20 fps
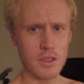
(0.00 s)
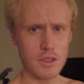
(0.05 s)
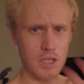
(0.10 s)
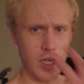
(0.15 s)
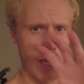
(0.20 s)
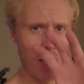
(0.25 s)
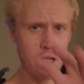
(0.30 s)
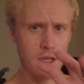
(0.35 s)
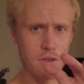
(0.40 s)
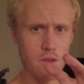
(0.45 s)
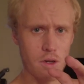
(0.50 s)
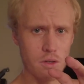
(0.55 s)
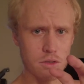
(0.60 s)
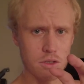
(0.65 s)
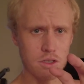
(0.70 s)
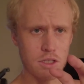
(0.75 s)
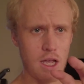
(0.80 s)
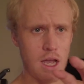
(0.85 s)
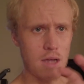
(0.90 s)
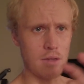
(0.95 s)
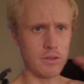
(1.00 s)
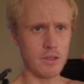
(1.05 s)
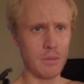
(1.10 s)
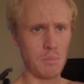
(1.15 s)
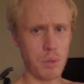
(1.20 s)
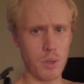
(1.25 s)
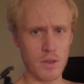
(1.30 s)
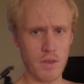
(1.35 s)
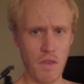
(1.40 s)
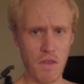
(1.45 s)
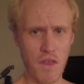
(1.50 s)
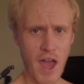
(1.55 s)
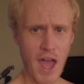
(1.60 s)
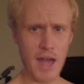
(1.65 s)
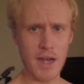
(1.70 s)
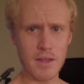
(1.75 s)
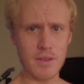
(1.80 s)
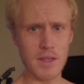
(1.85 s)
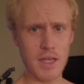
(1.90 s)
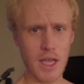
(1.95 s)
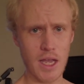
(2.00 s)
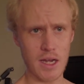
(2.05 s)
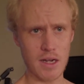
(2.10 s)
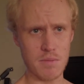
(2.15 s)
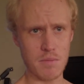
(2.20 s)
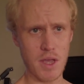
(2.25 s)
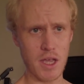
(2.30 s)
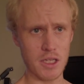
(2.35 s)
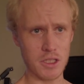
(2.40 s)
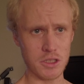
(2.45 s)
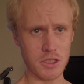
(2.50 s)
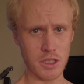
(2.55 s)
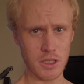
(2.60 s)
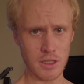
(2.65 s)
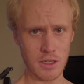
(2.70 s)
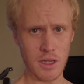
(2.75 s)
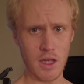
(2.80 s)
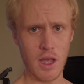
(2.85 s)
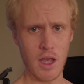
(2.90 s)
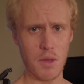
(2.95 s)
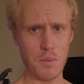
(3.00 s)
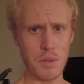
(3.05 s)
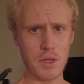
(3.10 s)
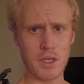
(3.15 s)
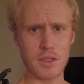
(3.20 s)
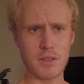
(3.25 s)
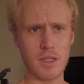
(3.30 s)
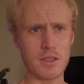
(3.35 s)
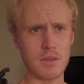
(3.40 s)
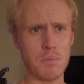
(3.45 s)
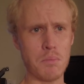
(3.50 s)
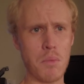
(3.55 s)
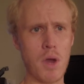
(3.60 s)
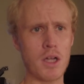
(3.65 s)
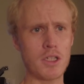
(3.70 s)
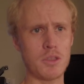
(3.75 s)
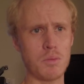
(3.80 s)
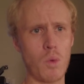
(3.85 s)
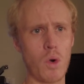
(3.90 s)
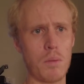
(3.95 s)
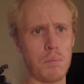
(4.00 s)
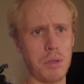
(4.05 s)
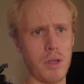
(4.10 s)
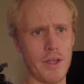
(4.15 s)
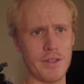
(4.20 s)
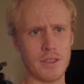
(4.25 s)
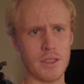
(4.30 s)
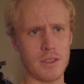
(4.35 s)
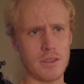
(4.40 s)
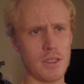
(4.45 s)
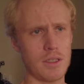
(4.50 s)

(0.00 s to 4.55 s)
Take those sounds and put that in the animation because that's much more pleasant.